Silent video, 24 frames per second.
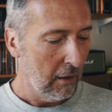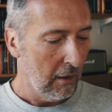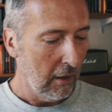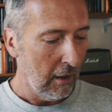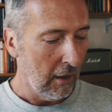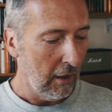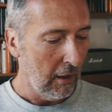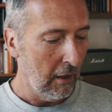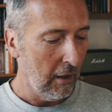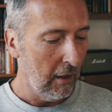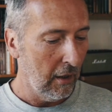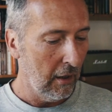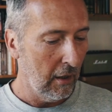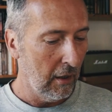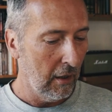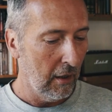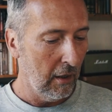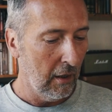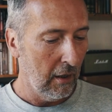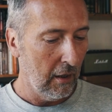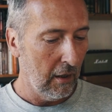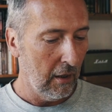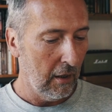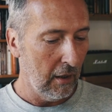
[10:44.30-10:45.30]

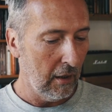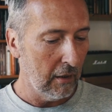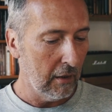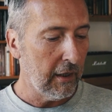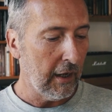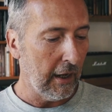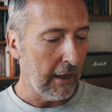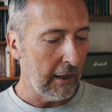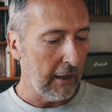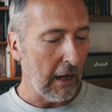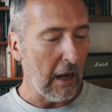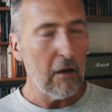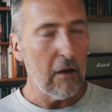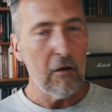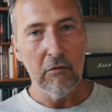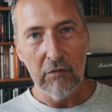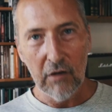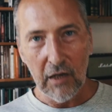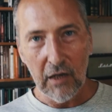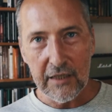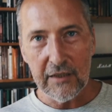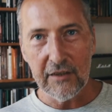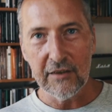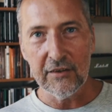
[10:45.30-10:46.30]
Uh, okay,
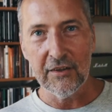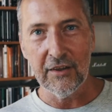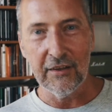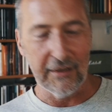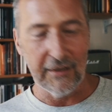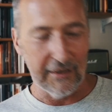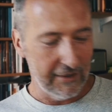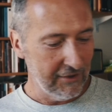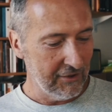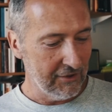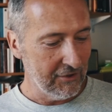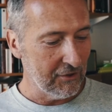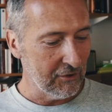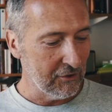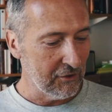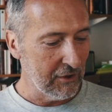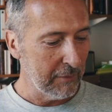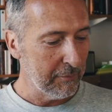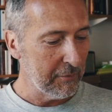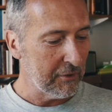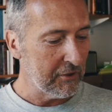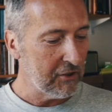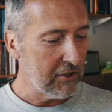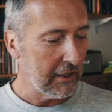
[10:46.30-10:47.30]
related to this is
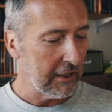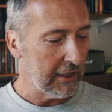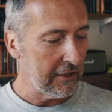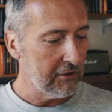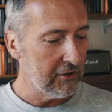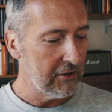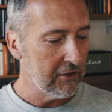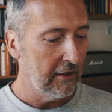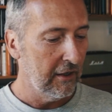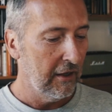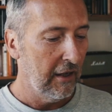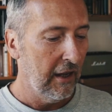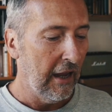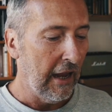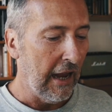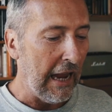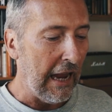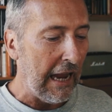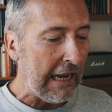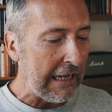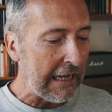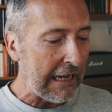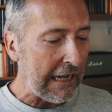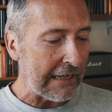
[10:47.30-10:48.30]
number six:
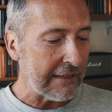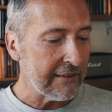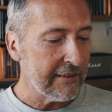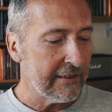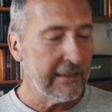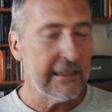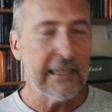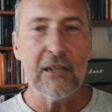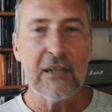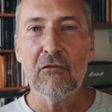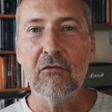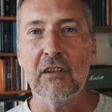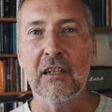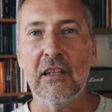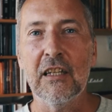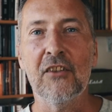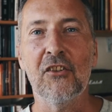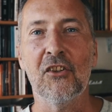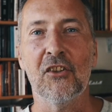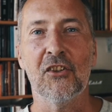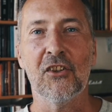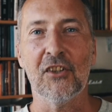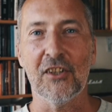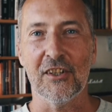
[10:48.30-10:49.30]
elastic
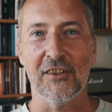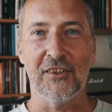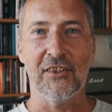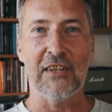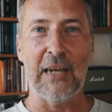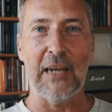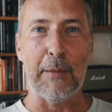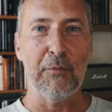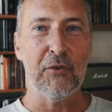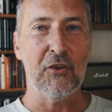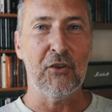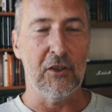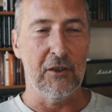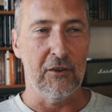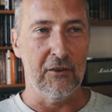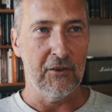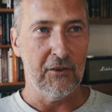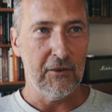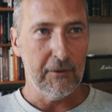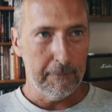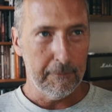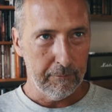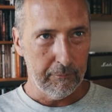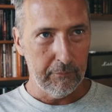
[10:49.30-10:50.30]
religious
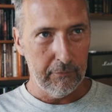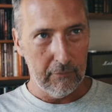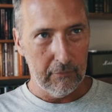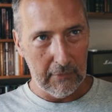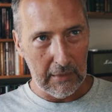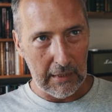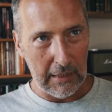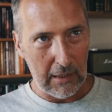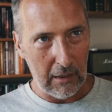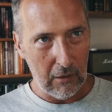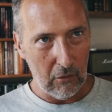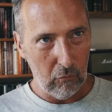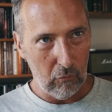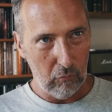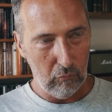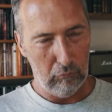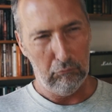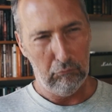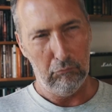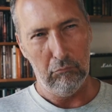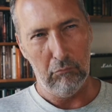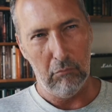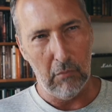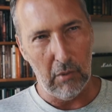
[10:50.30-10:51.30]
conceptions. Now,
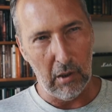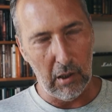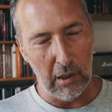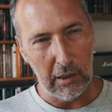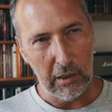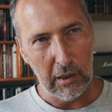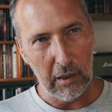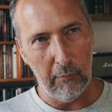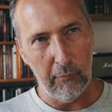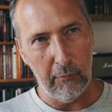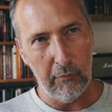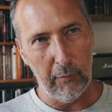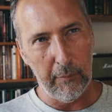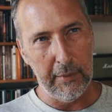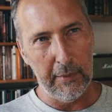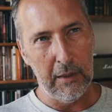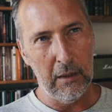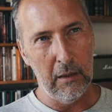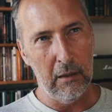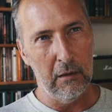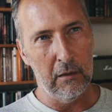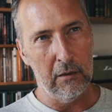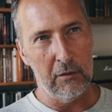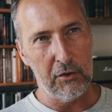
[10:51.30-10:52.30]
I come from
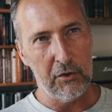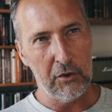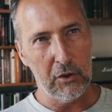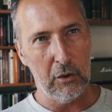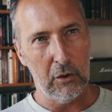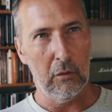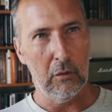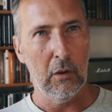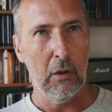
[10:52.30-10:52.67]
England, so